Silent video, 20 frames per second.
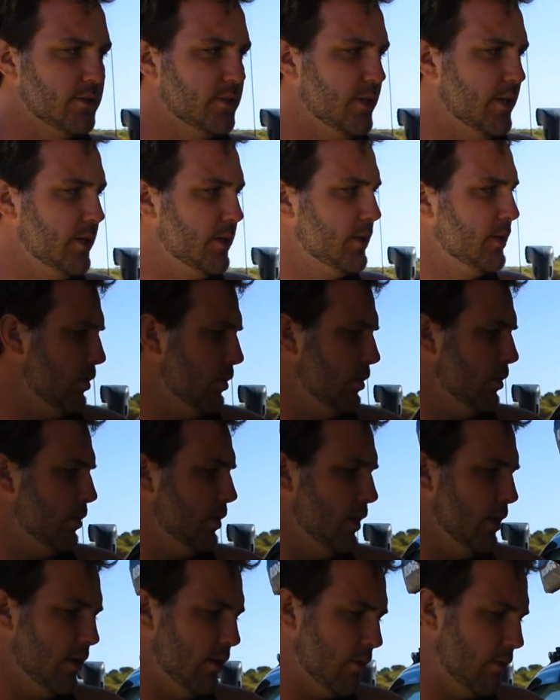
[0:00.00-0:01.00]
So
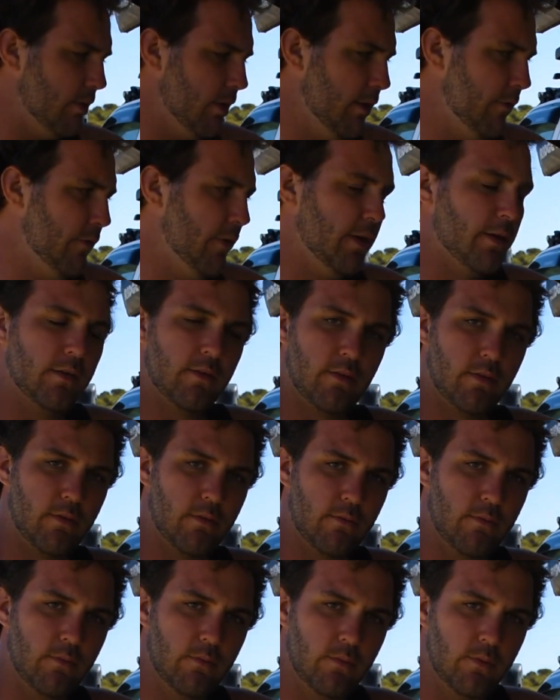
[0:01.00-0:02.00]
these
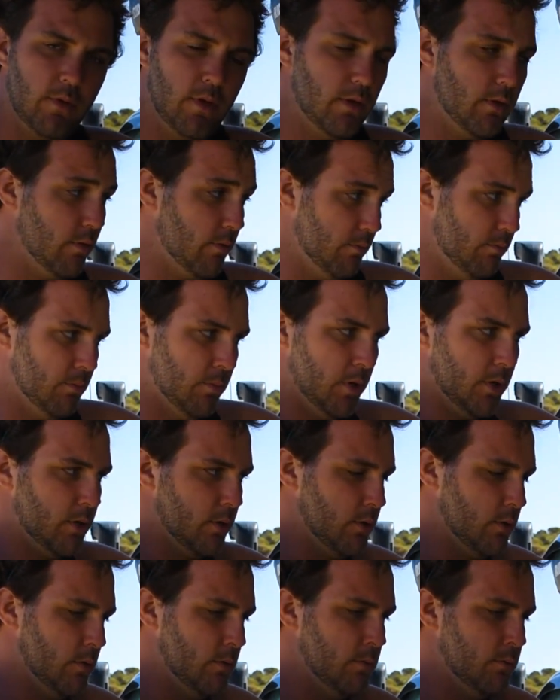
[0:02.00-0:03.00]
CFX, these
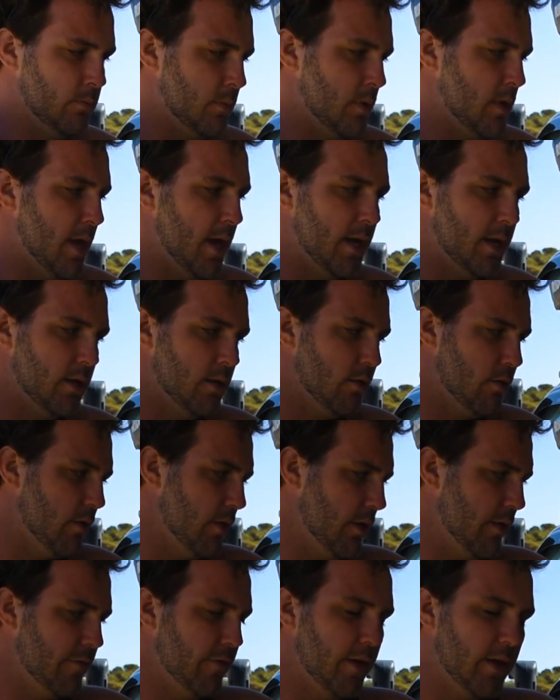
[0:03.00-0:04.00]
modern age
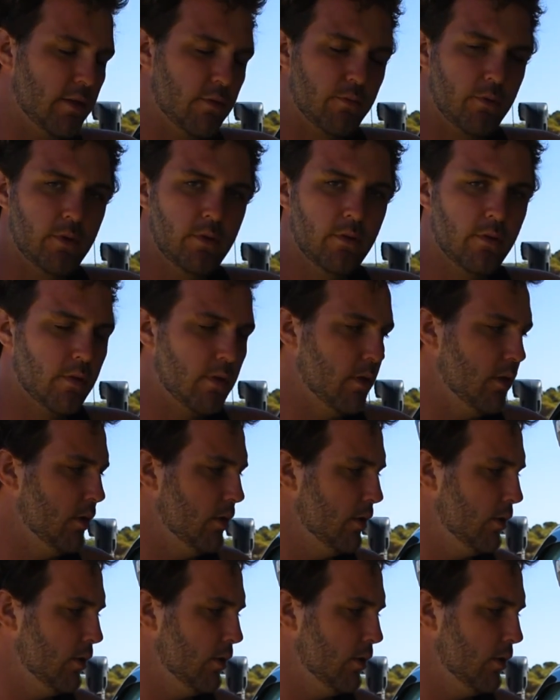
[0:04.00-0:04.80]
CFX ones,